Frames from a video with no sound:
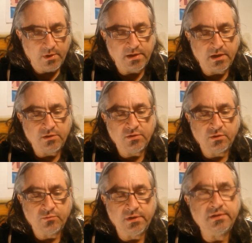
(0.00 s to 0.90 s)
Right now you
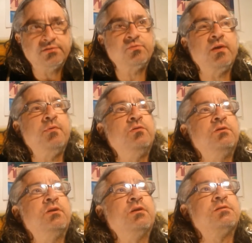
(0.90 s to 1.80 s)
can read Swaybone
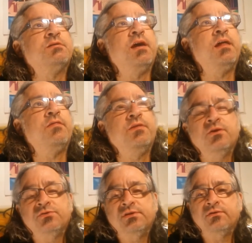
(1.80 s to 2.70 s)
lyrics at
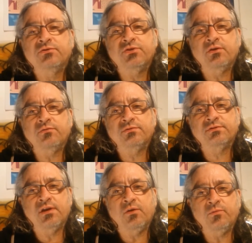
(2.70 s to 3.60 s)

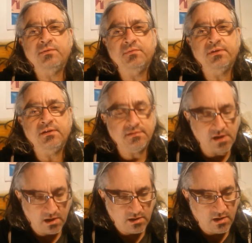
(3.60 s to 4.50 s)

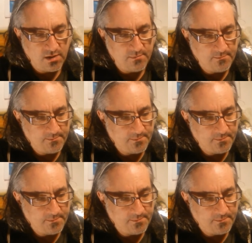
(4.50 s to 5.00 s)
theocedorjones.weebly.com.